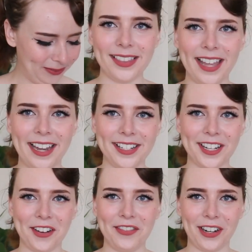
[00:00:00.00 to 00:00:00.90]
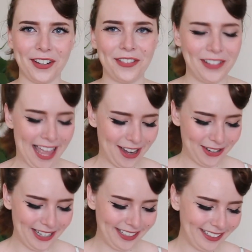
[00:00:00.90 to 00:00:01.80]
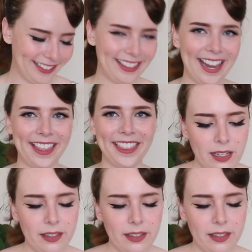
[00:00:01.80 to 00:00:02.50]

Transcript: land at a very flattering length